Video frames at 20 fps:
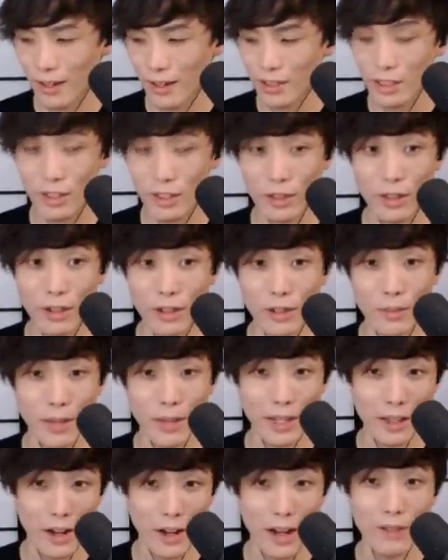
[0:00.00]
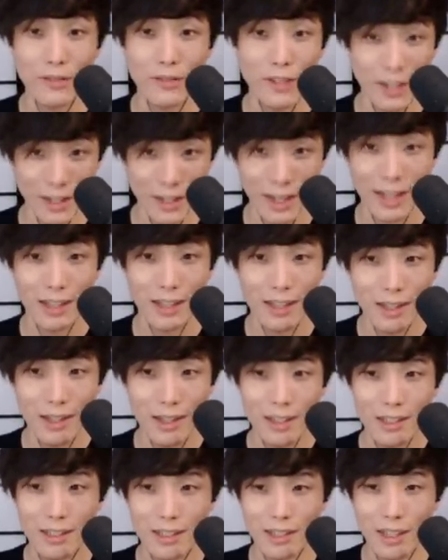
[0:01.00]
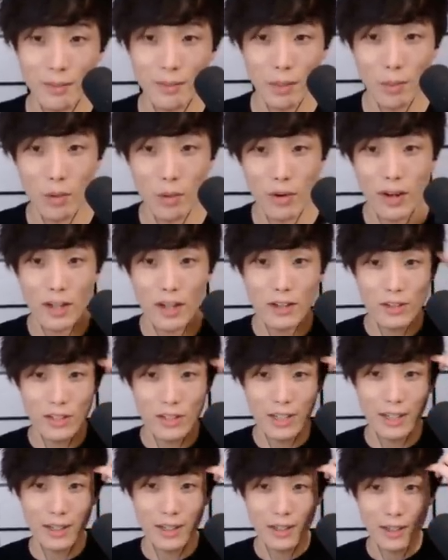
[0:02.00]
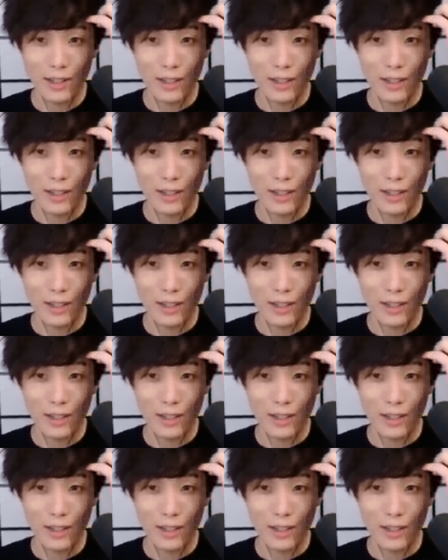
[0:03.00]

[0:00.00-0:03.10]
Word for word: sugar in my coffee today to give me more energy.